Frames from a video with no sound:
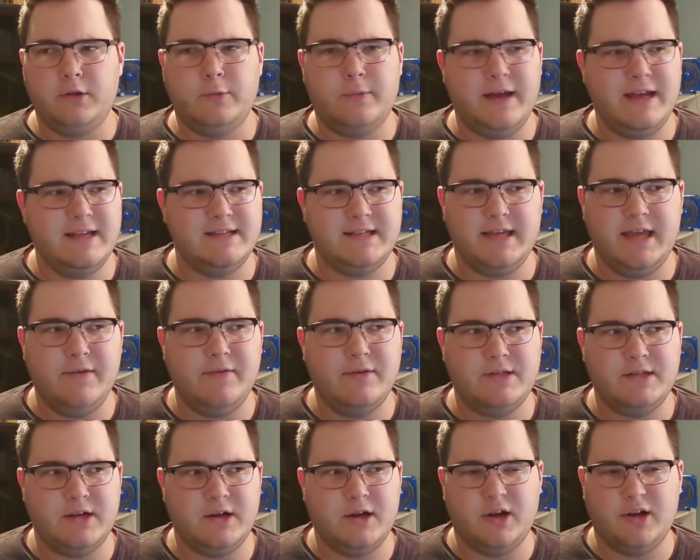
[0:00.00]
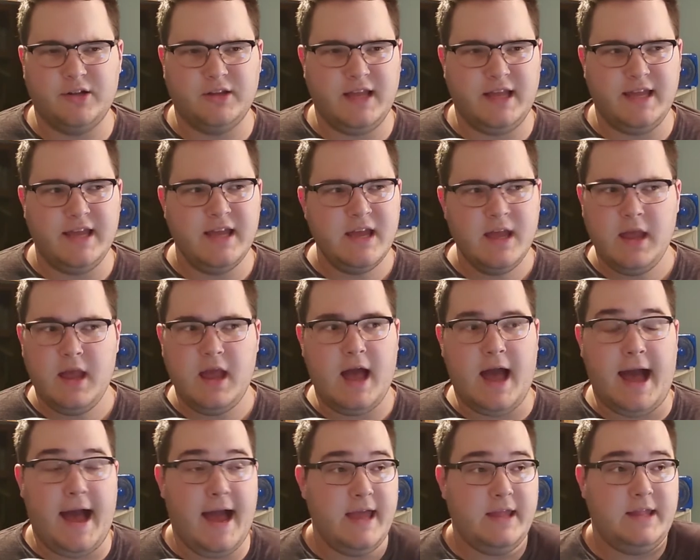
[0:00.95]
Wang to give it to her.
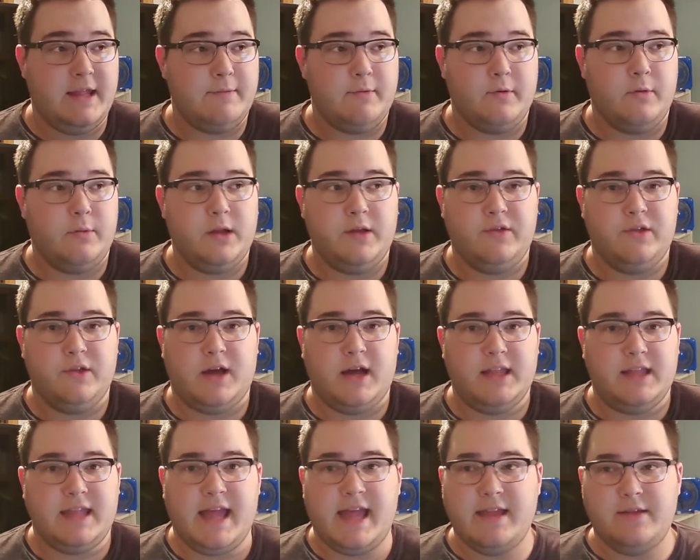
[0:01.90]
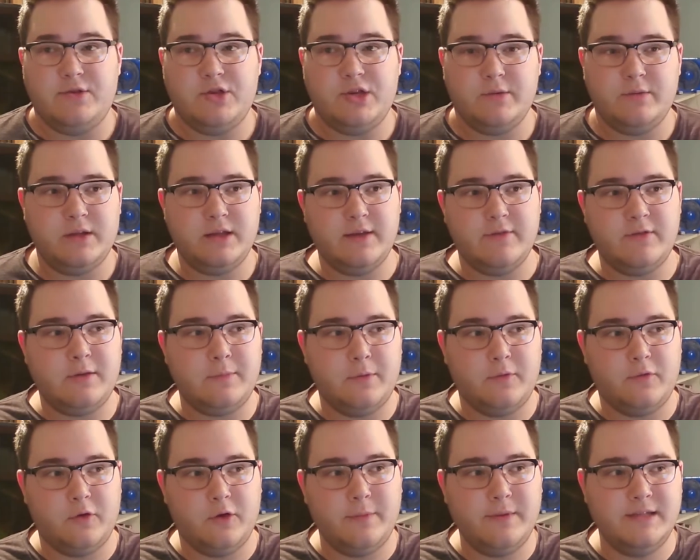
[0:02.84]
I never would have thought that she would have given a
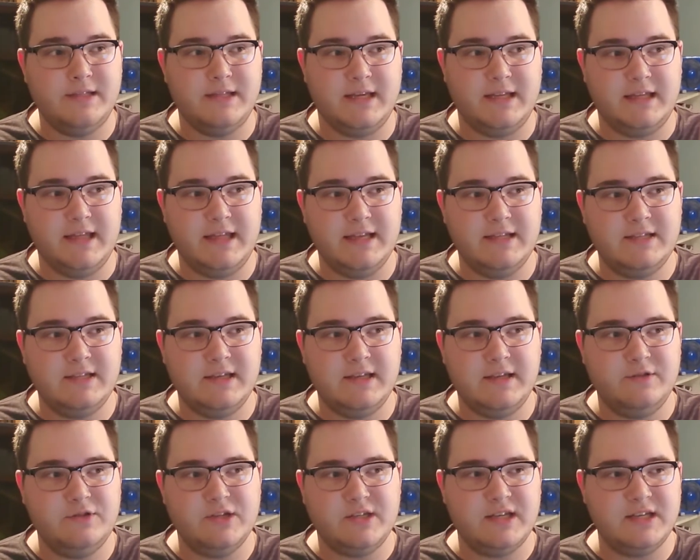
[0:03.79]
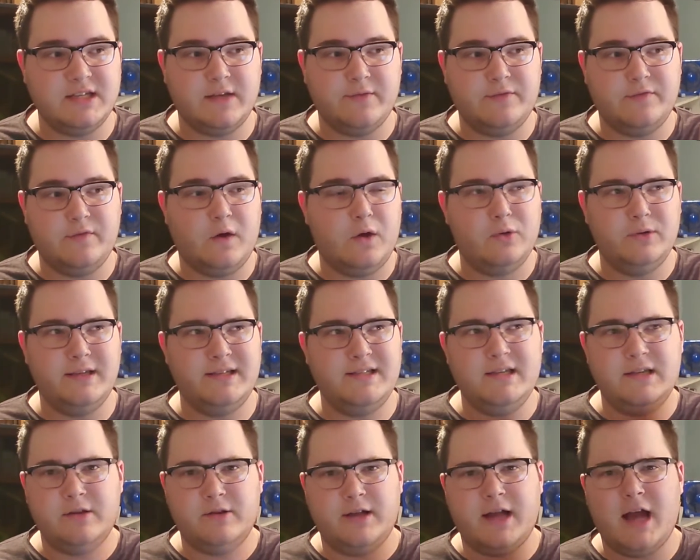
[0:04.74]
performance like this, just because I've only
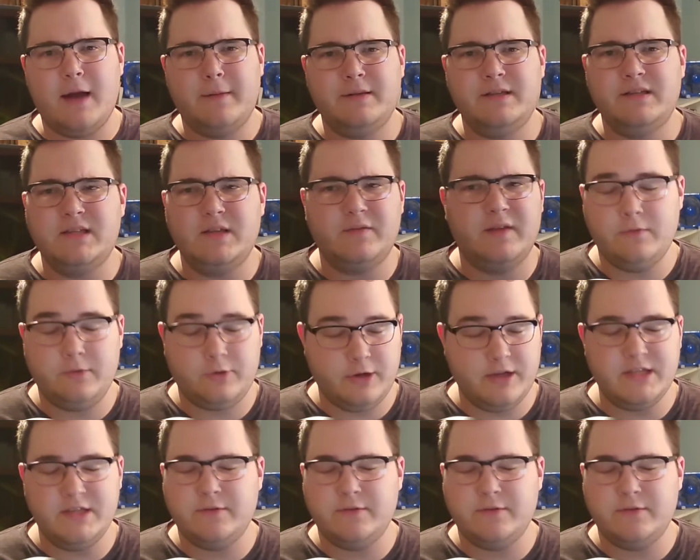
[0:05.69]
seen her in comedies like Crazy